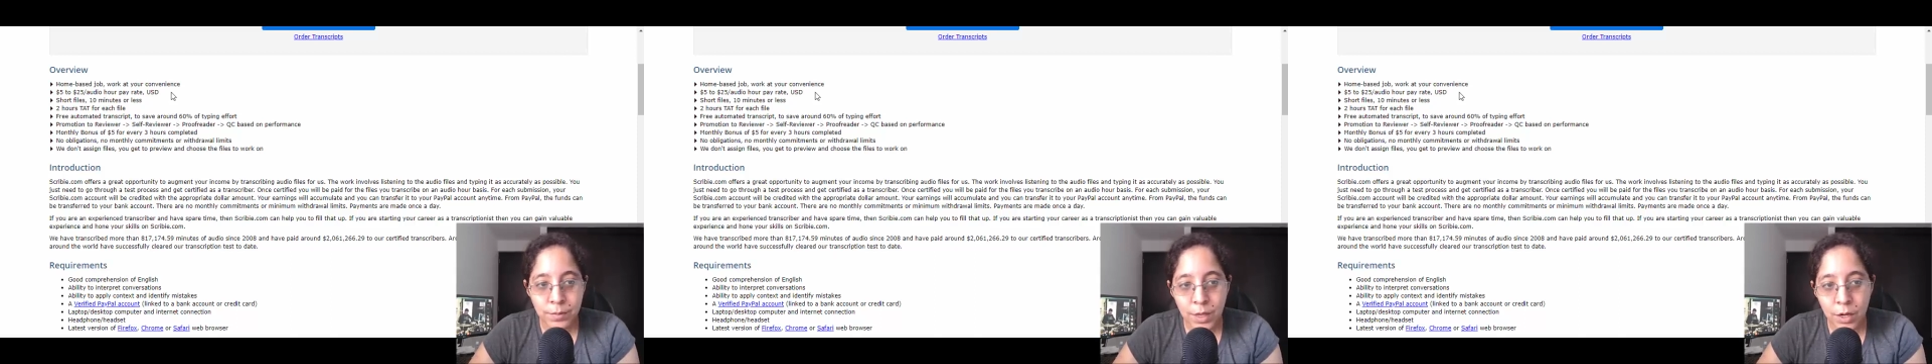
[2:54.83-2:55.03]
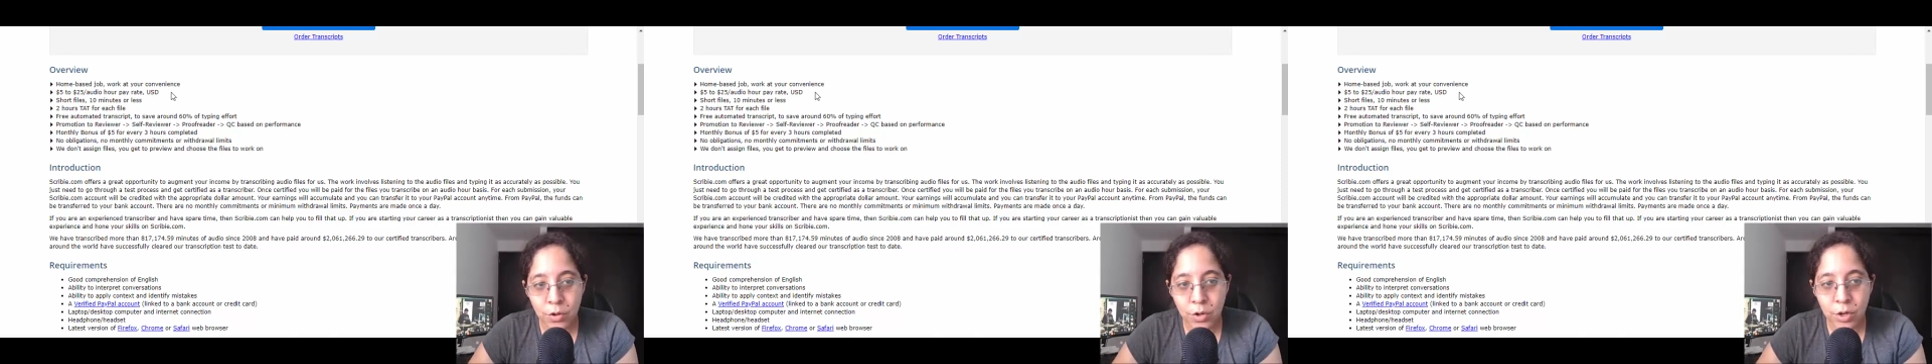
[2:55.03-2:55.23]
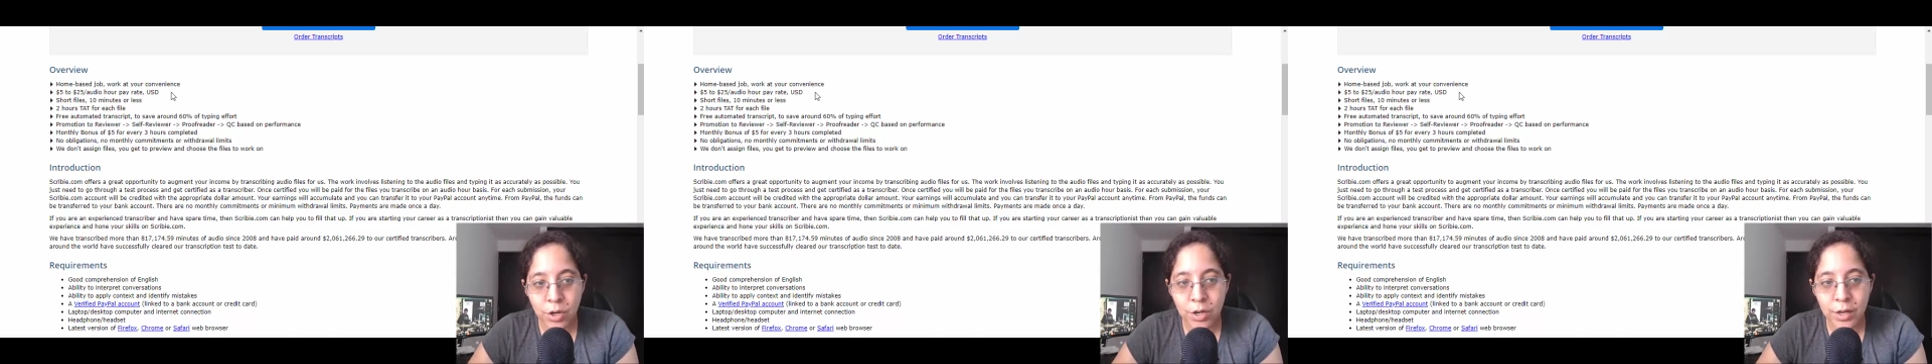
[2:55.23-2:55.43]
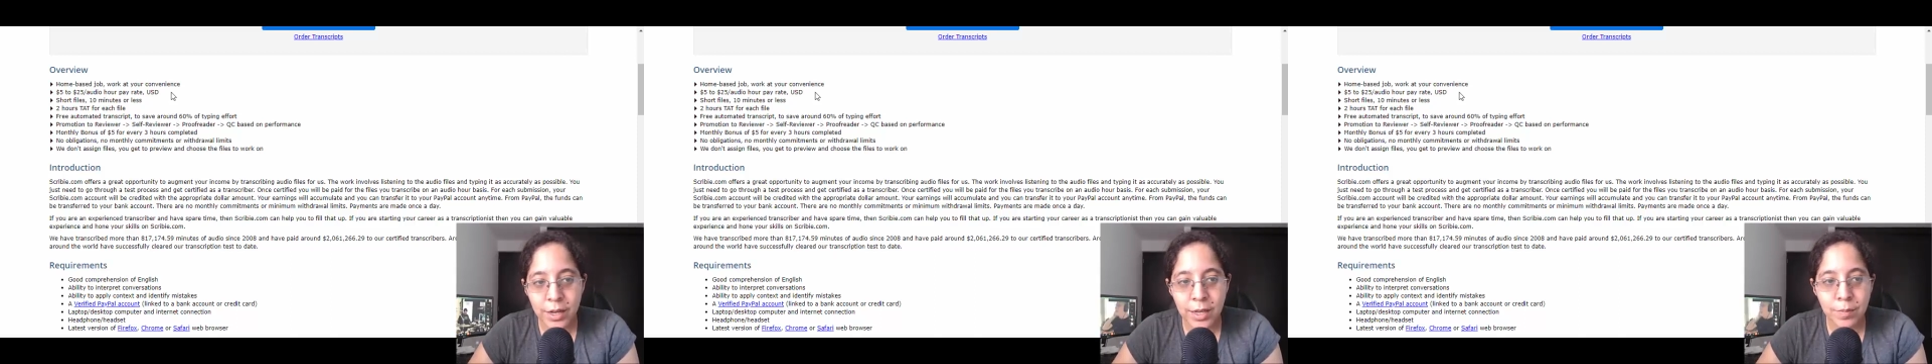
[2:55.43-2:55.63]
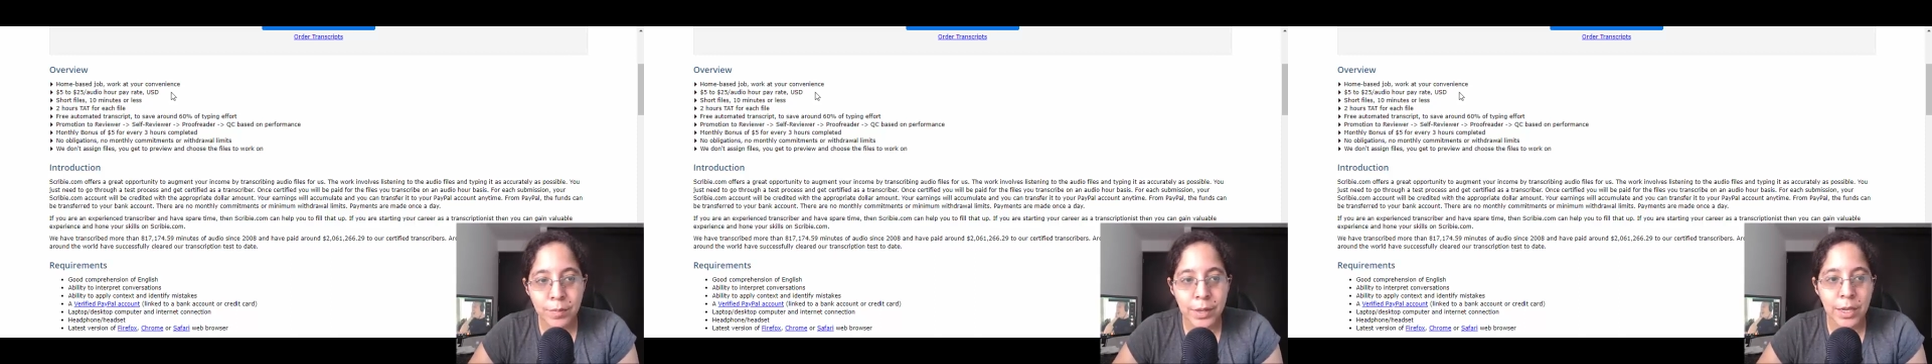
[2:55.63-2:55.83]
You're gonna
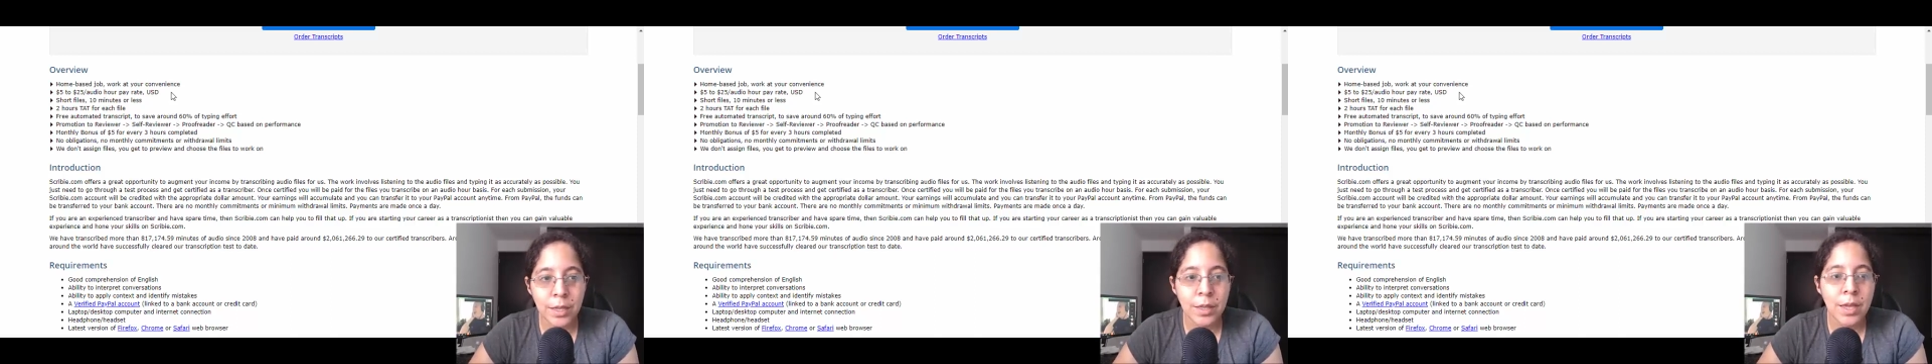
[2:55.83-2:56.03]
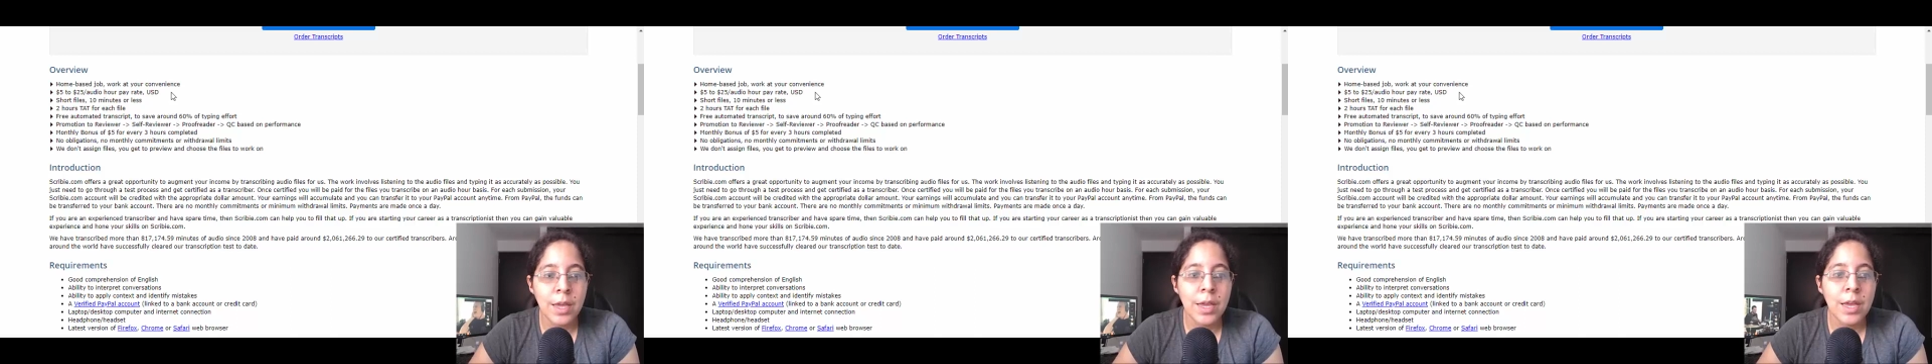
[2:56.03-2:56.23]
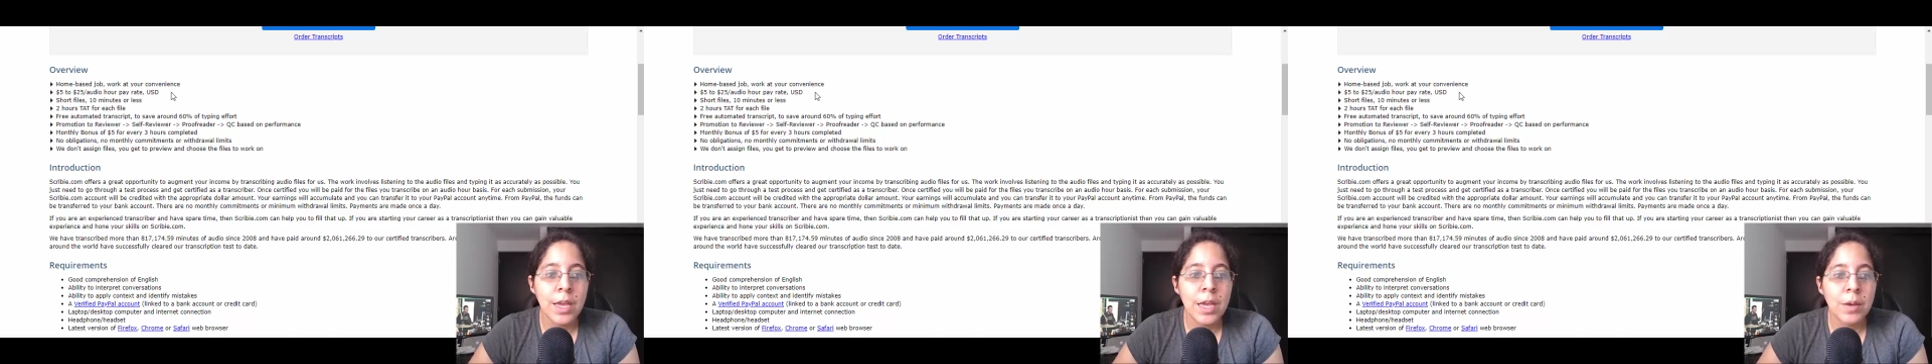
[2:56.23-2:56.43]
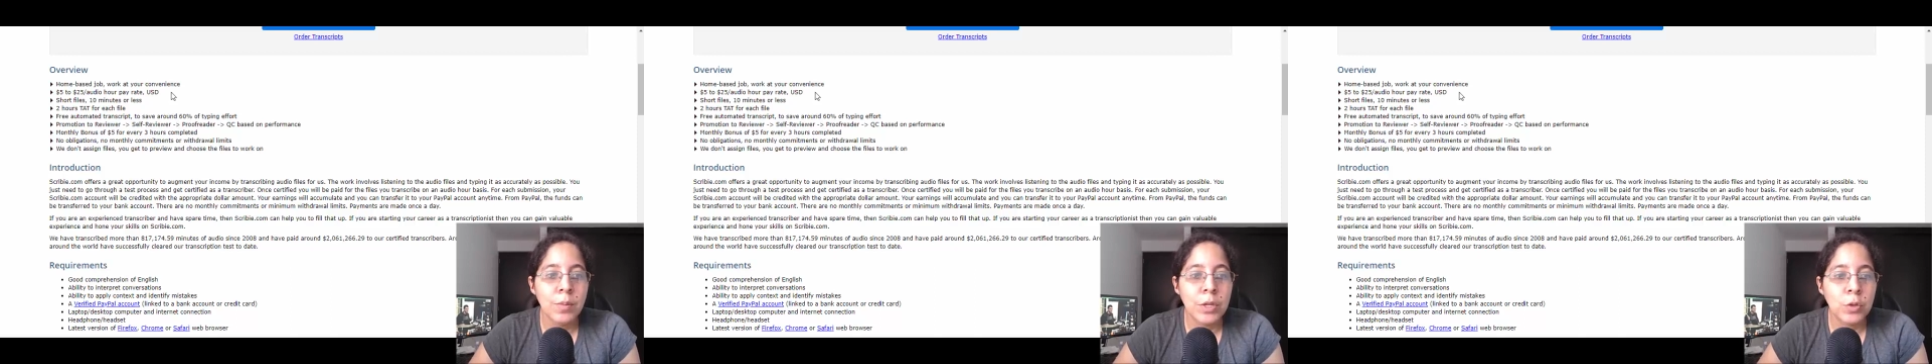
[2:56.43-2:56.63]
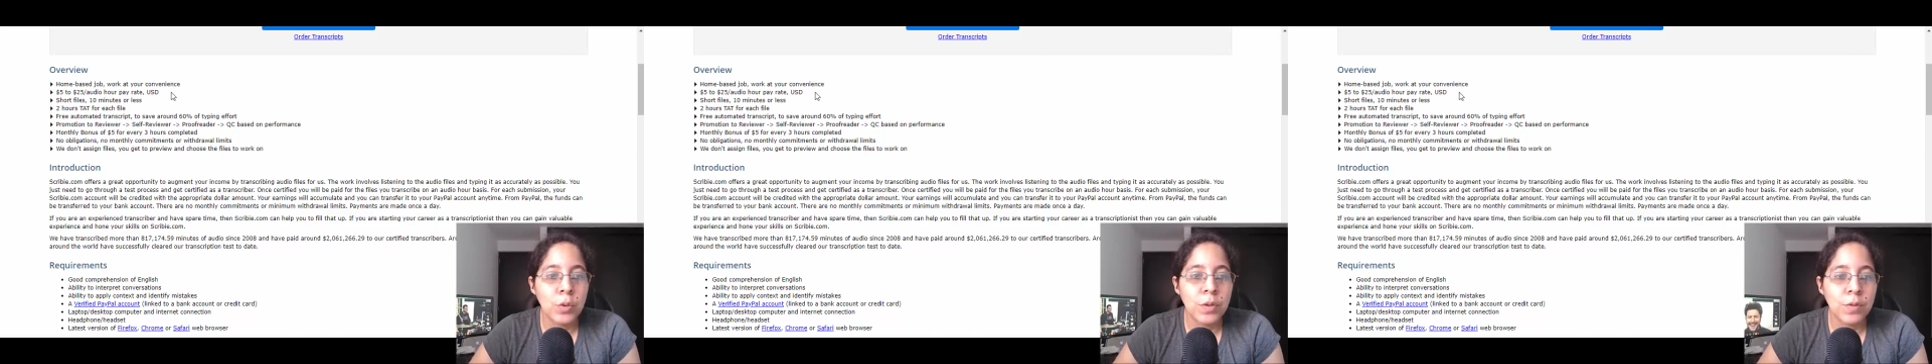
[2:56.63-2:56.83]
get paid
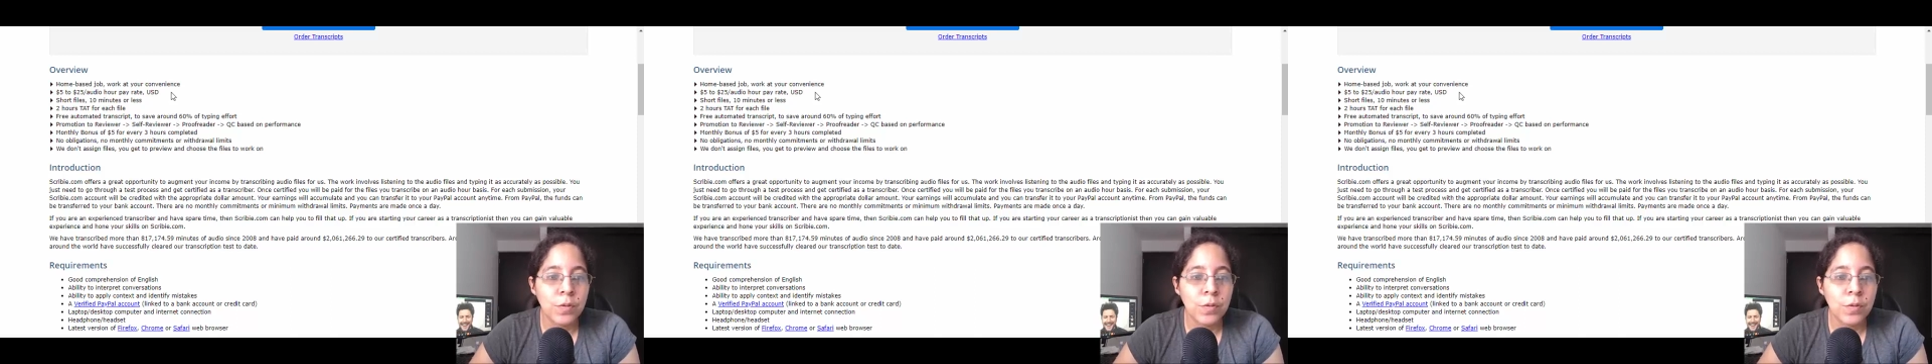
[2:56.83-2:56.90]
between